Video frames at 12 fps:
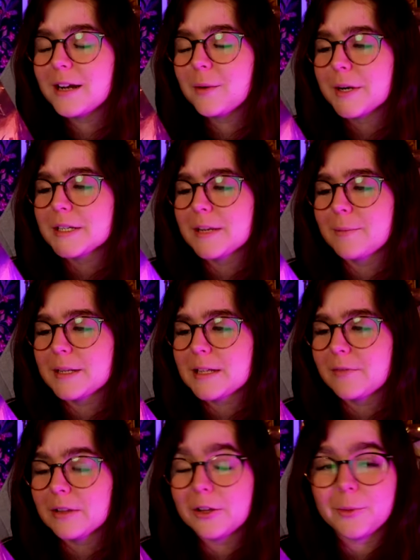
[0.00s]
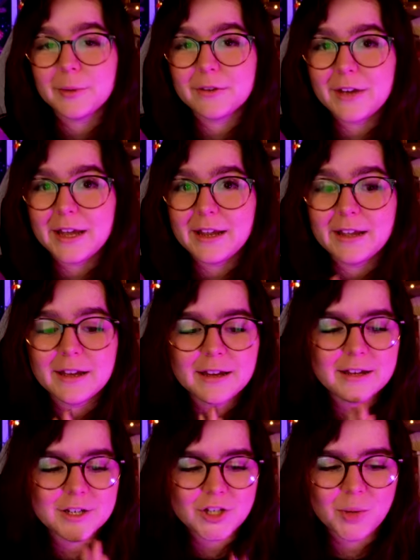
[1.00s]
I wanted to give myself a little bit of a
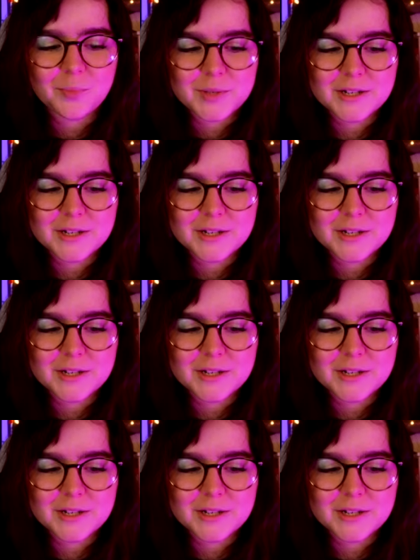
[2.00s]
jump